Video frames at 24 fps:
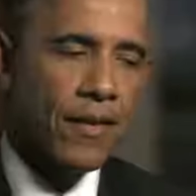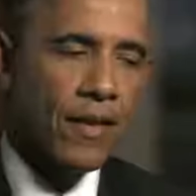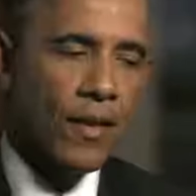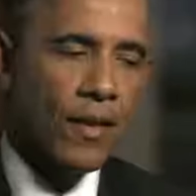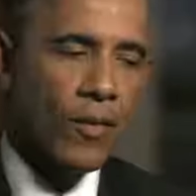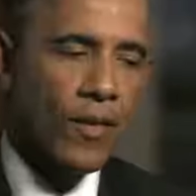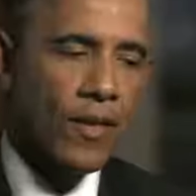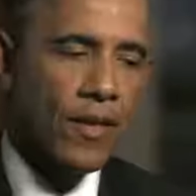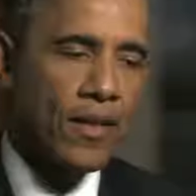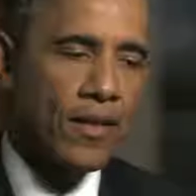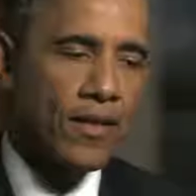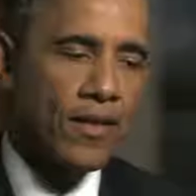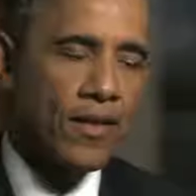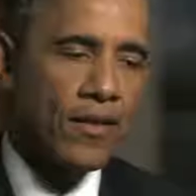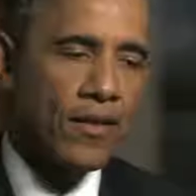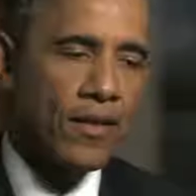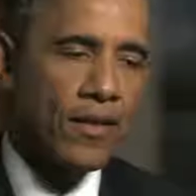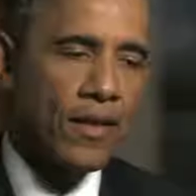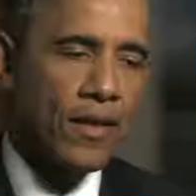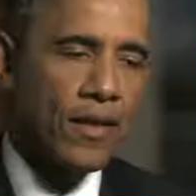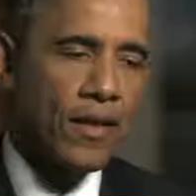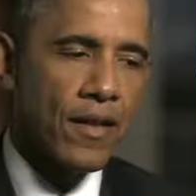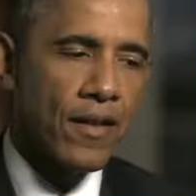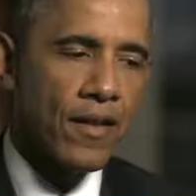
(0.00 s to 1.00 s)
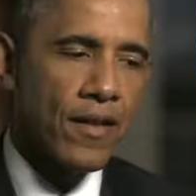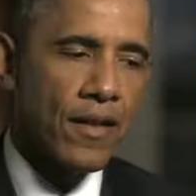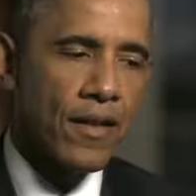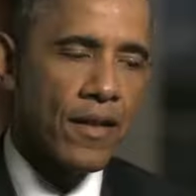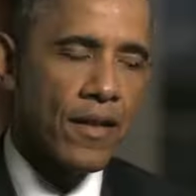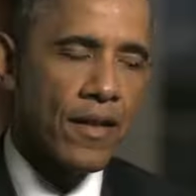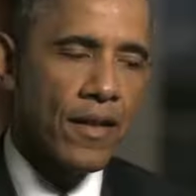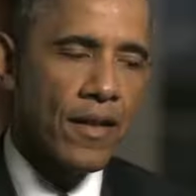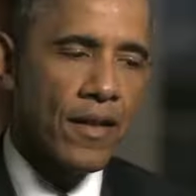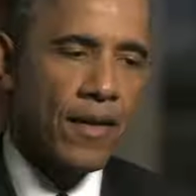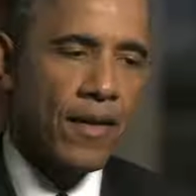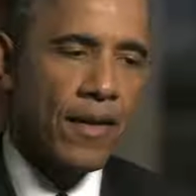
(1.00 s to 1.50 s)
Hillary is
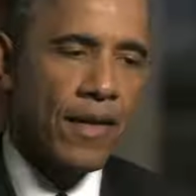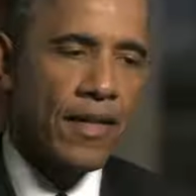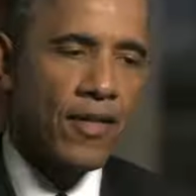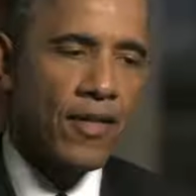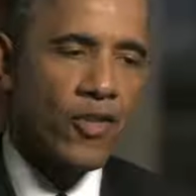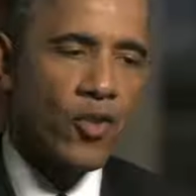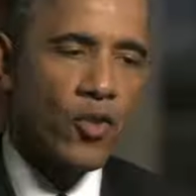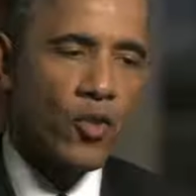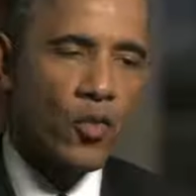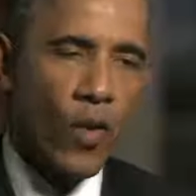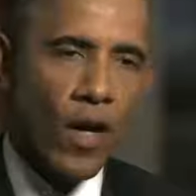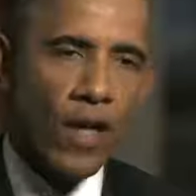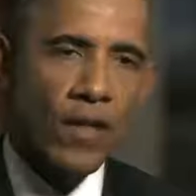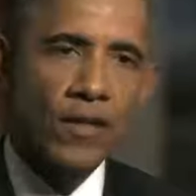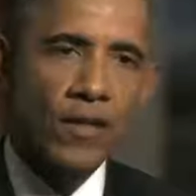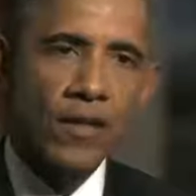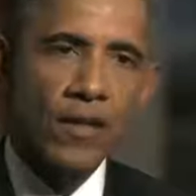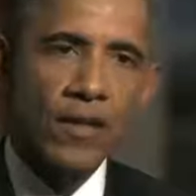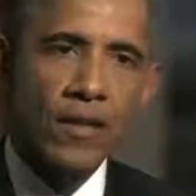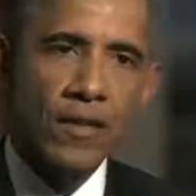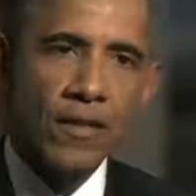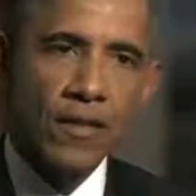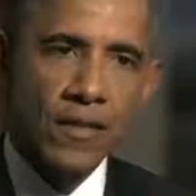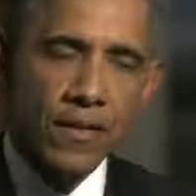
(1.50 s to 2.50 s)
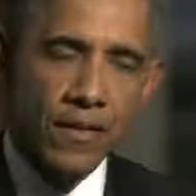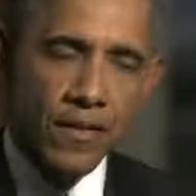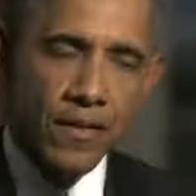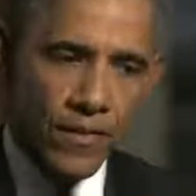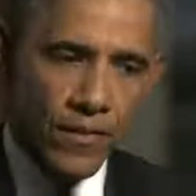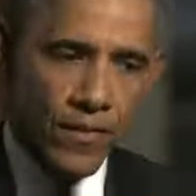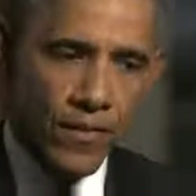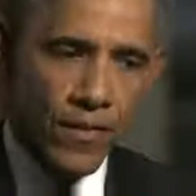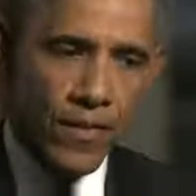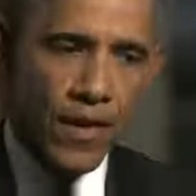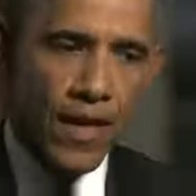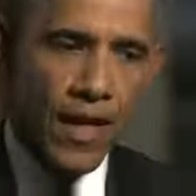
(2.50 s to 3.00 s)
instructed
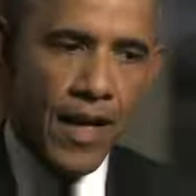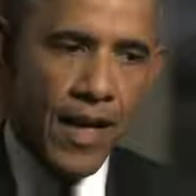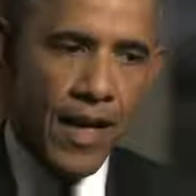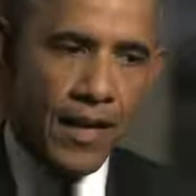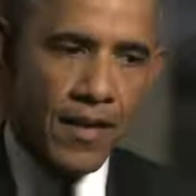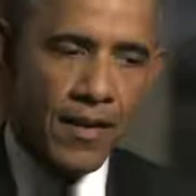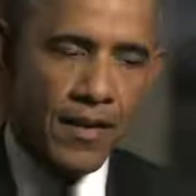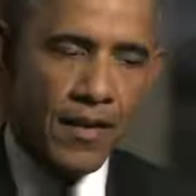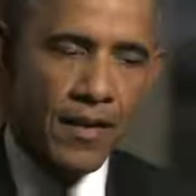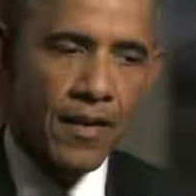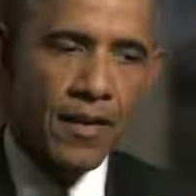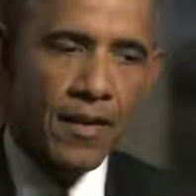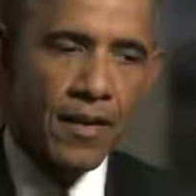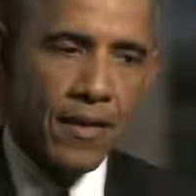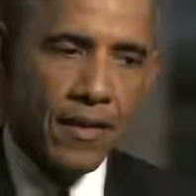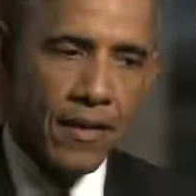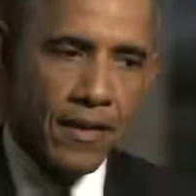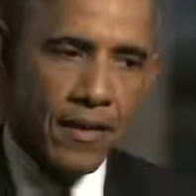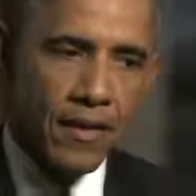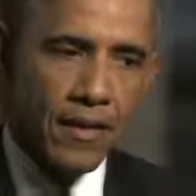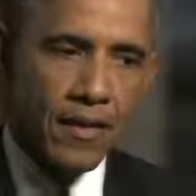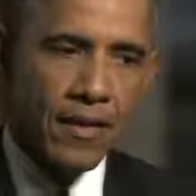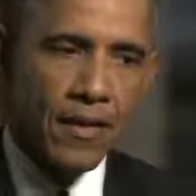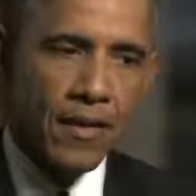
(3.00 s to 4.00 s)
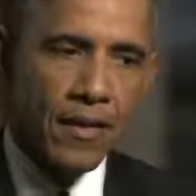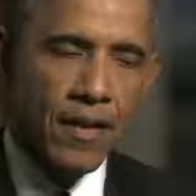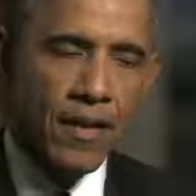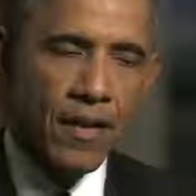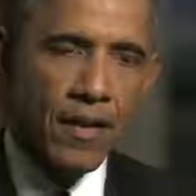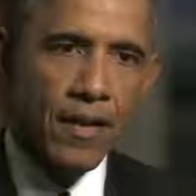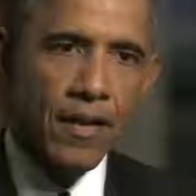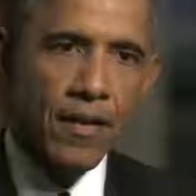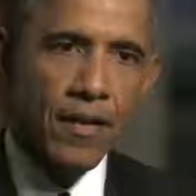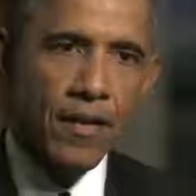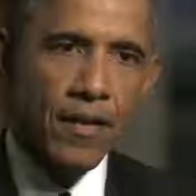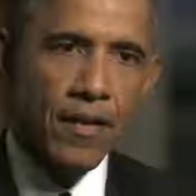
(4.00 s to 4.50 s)
that
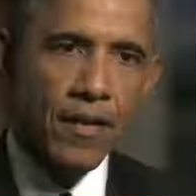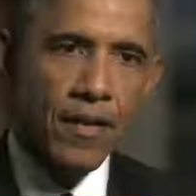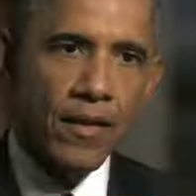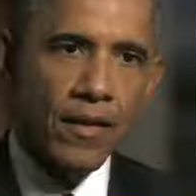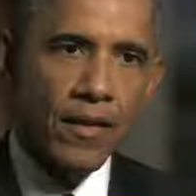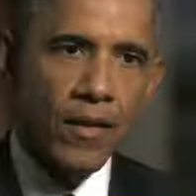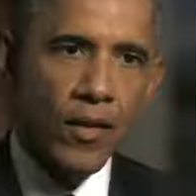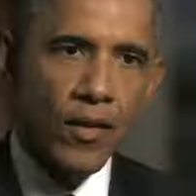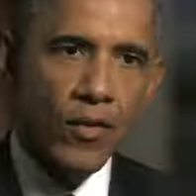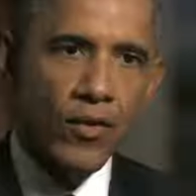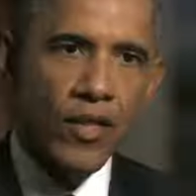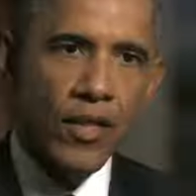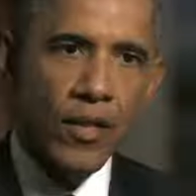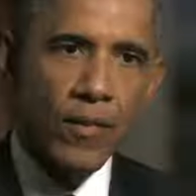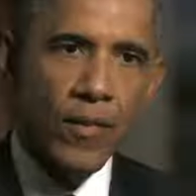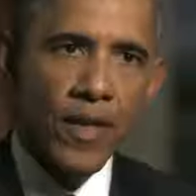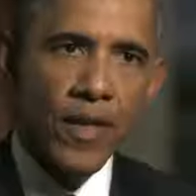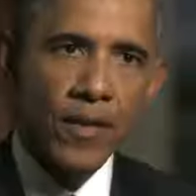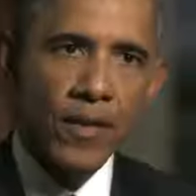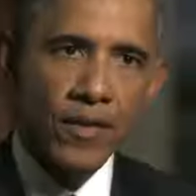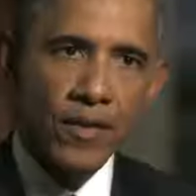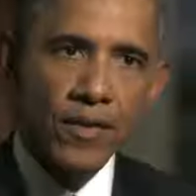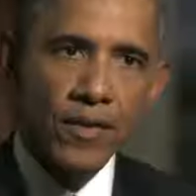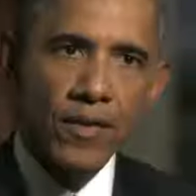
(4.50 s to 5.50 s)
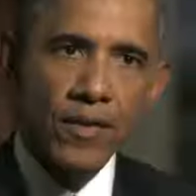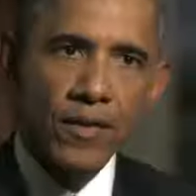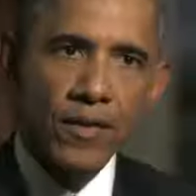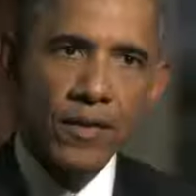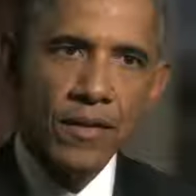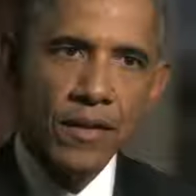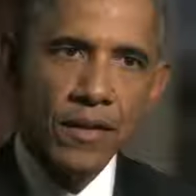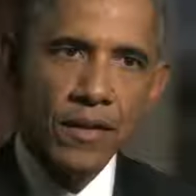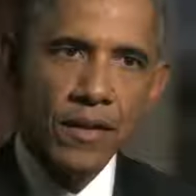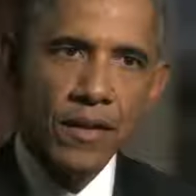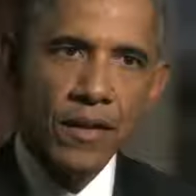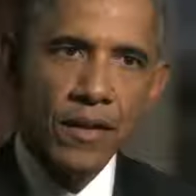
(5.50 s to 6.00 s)
those emails
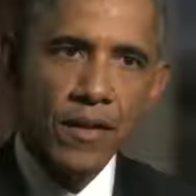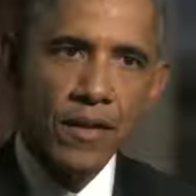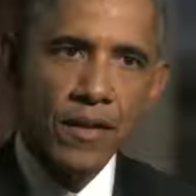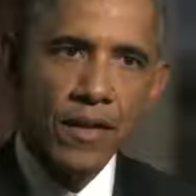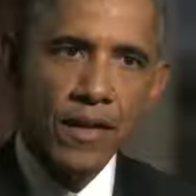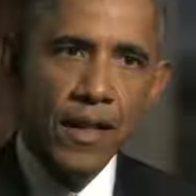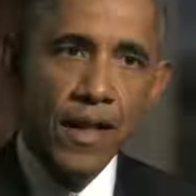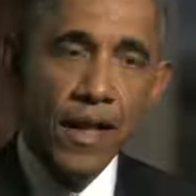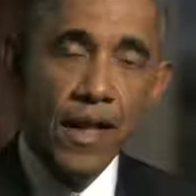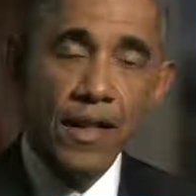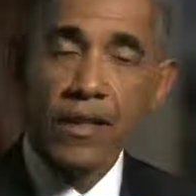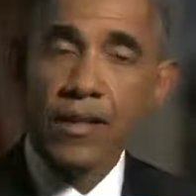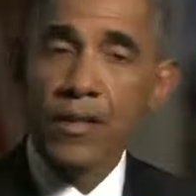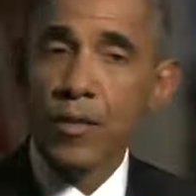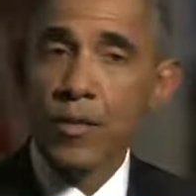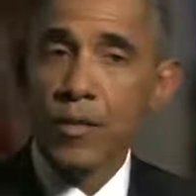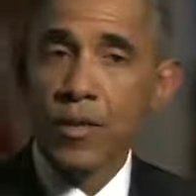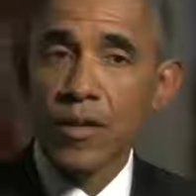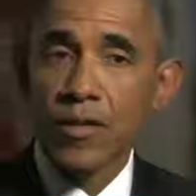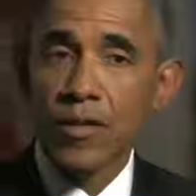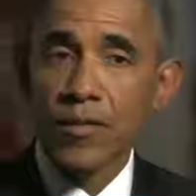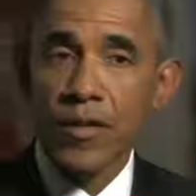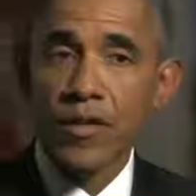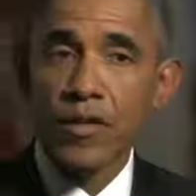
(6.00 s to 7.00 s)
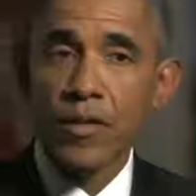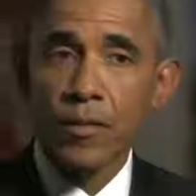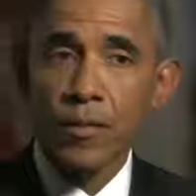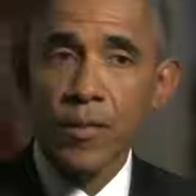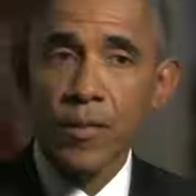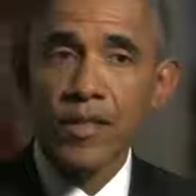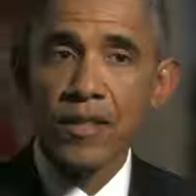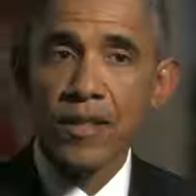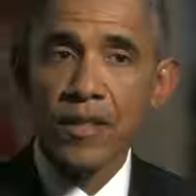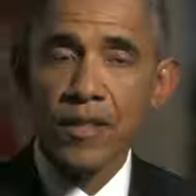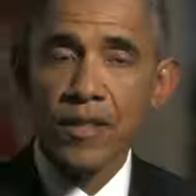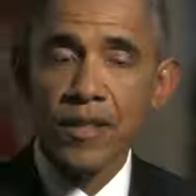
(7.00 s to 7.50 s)
that had to do with official
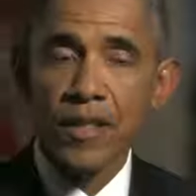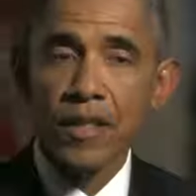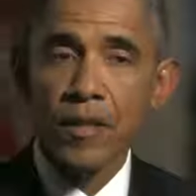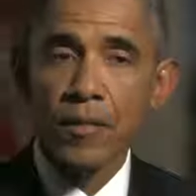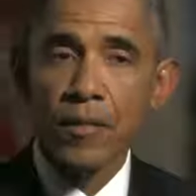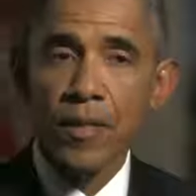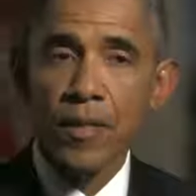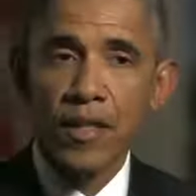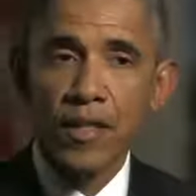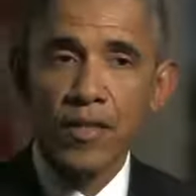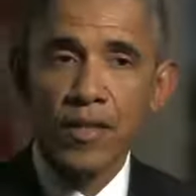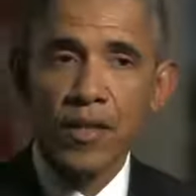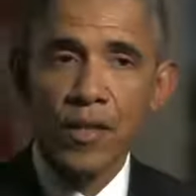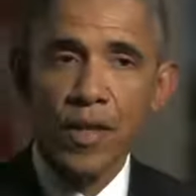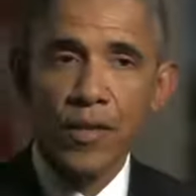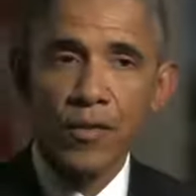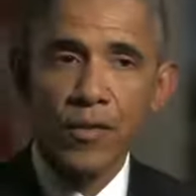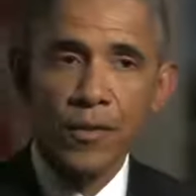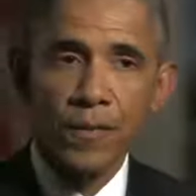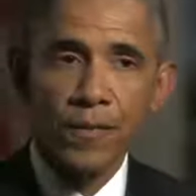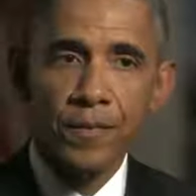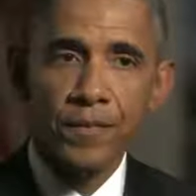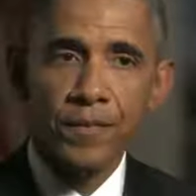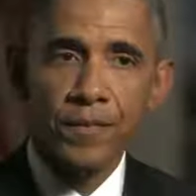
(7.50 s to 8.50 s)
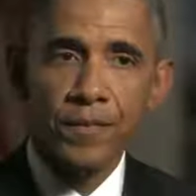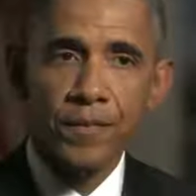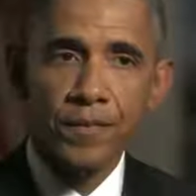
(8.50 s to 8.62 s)
business need to be disclosed.